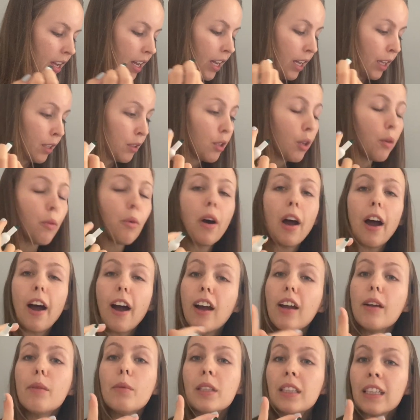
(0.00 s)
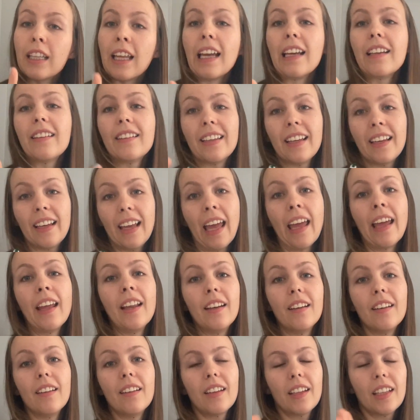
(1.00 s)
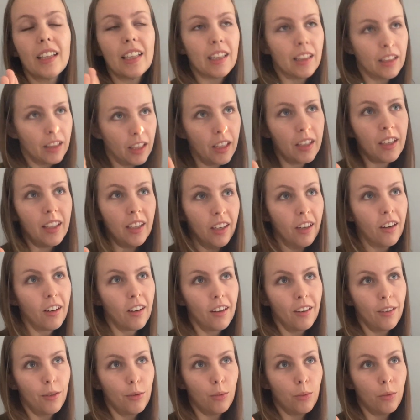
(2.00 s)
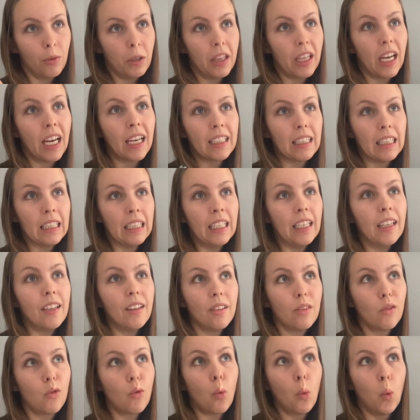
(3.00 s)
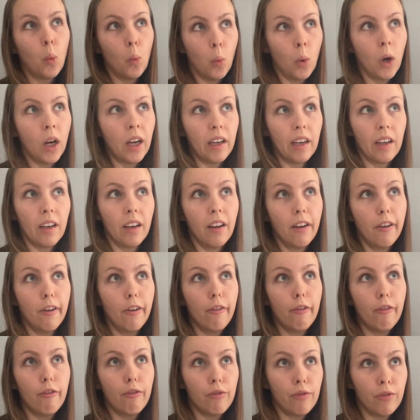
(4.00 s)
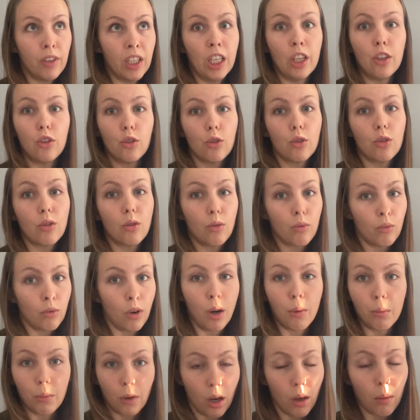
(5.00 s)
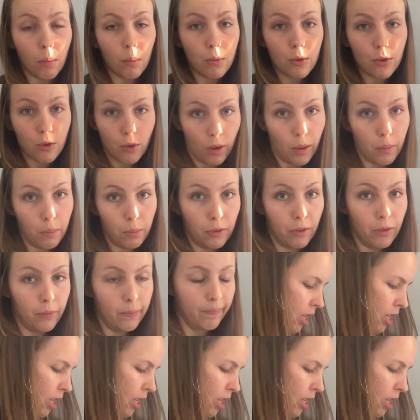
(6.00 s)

And so I would like to end the year with at least one finished rom-com script.